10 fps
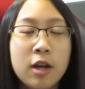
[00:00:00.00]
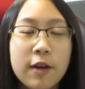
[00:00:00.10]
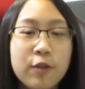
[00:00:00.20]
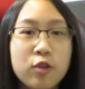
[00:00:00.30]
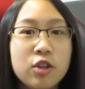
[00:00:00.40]

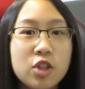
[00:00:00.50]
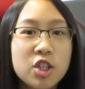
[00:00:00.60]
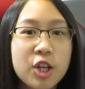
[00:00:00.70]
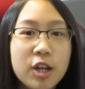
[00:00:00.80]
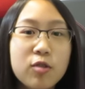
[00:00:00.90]
If you're new to
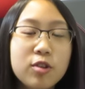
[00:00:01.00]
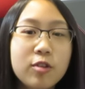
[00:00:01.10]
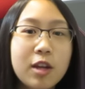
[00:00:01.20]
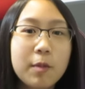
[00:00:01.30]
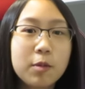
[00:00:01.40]
the channel, I
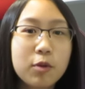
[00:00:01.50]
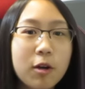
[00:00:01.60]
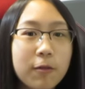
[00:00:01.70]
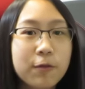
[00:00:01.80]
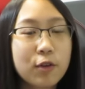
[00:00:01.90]
do Gaming
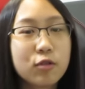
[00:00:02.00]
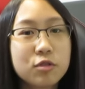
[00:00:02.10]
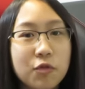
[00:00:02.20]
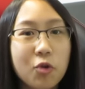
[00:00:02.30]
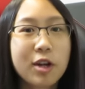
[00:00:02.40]
Proc
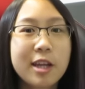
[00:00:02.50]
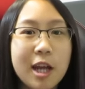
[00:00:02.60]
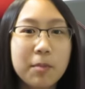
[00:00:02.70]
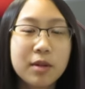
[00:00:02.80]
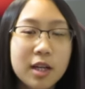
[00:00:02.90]
reviews, Fortnite
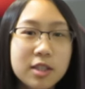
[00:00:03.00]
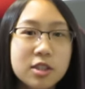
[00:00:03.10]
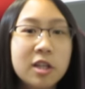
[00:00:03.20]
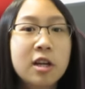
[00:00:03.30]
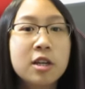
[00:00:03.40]

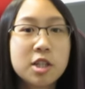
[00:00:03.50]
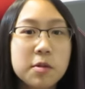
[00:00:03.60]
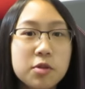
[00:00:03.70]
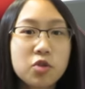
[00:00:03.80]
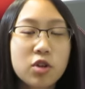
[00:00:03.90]
gameplays,
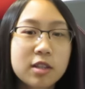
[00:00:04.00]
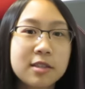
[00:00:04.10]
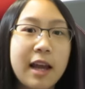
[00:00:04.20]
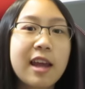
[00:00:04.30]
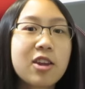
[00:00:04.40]
tips and
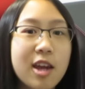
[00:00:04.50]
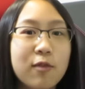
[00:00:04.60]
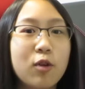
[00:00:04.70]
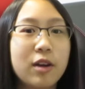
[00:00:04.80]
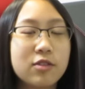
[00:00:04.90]
tricks, and
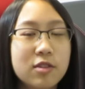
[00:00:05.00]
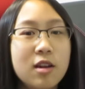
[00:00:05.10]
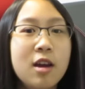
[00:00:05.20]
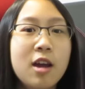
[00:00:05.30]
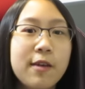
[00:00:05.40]
giveaways.
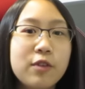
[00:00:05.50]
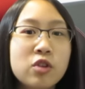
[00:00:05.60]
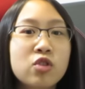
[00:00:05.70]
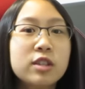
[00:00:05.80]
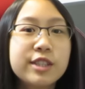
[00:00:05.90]
If you
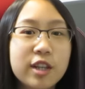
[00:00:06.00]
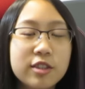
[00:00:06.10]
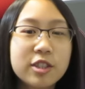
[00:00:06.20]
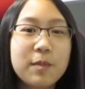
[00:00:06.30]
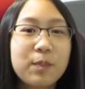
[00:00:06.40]
enjoy this
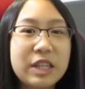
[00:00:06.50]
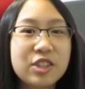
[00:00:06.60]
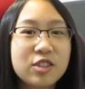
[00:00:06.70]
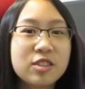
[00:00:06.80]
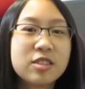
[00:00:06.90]
content, be
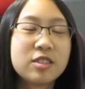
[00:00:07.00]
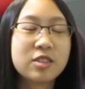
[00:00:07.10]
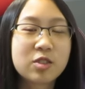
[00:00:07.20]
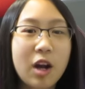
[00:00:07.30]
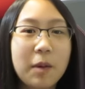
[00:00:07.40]
sure to
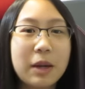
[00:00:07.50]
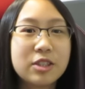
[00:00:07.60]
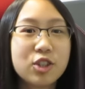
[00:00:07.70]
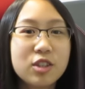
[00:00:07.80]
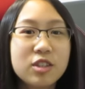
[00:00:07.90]
subscribe
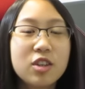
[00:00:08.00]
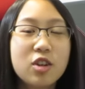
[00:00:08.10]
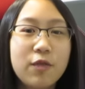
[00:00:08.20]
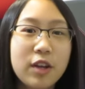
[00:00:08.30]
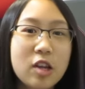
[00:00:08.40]
and turn on the
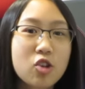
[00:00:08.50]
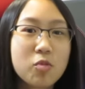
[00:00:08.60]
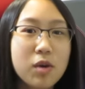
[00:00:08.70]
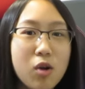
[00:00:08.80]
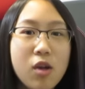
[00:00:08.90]

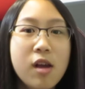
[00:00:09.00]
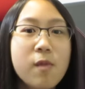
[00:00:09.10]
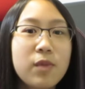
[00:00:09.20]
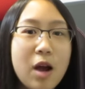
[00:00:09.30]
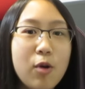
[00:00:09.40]
notification bell.
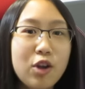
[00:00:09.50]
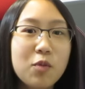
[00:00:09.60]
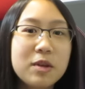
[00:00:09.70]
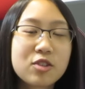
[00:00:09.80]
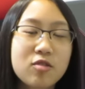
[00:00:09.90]
That way you
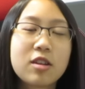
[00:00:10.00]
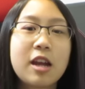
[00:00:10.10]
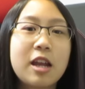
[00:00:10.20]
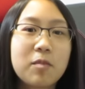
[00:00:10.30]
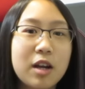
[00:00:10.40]
don't miss on
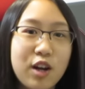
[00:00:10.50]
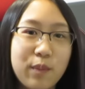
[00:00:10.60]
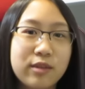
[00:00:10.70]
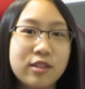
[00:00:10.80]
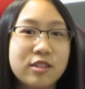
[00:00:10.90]
any of my
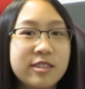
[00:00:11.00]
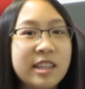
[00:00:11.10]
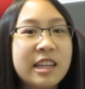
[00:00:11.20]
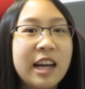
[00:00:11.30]
uploads.